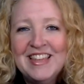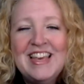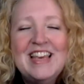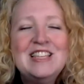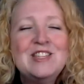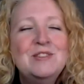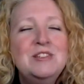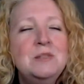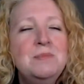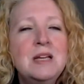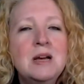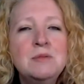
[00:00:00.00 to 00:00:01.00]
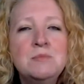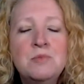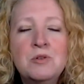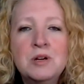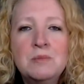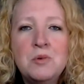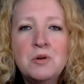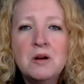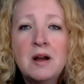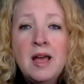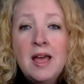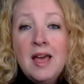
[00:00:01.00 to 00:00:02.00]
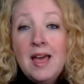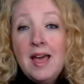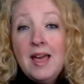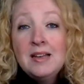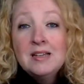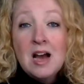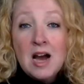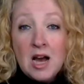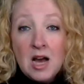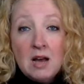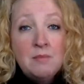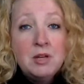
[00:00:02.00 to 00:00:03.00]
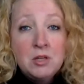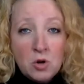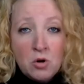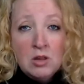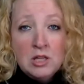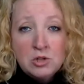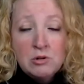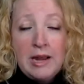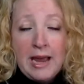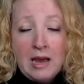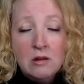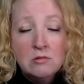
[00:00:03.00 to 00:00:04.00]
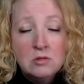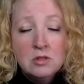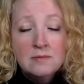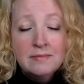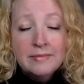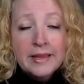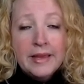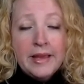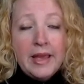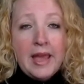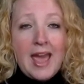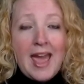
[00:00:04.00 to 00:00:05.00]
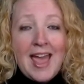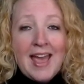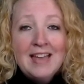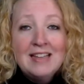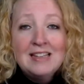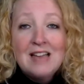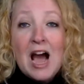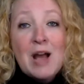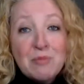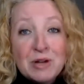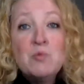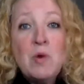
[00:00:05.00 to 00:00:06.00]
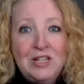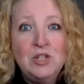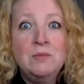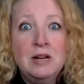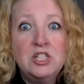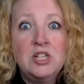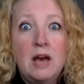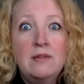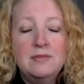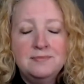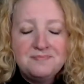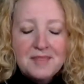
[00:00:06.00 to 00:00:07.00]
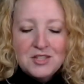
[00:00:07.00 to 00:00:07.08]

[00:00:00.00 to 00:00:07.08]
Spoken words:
So it just becomes more and more. And I'm a toiletry hound and I bring way too much stuff.